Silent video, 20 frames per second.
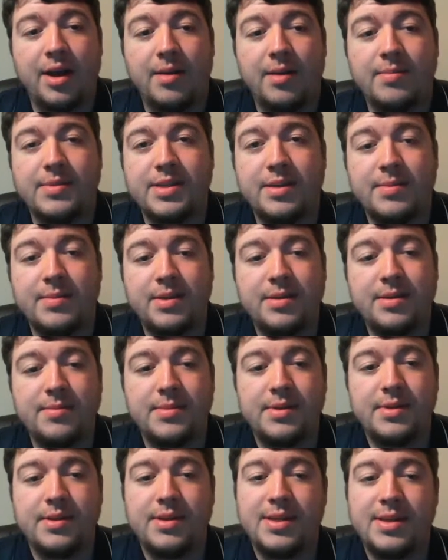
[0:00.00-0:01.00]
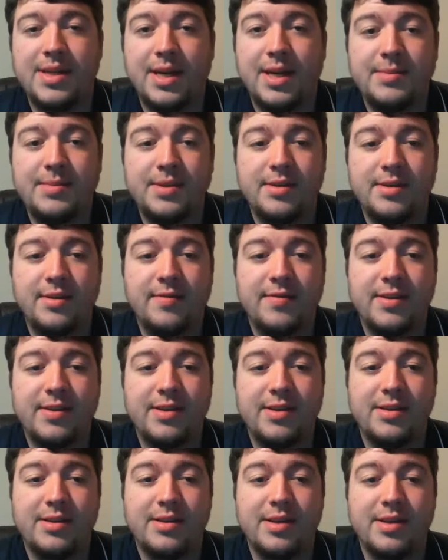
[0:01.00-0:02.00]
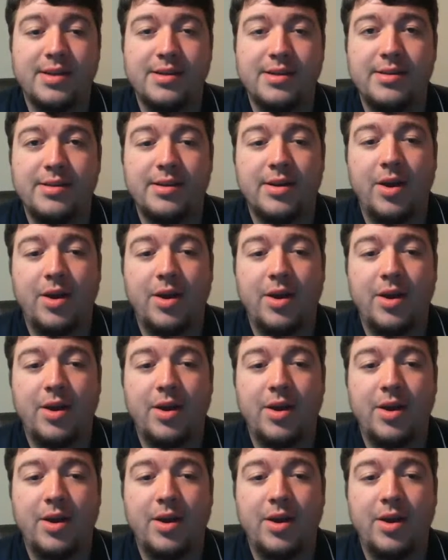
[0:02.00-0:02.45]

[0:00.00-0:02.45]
symptoms, types of the disease,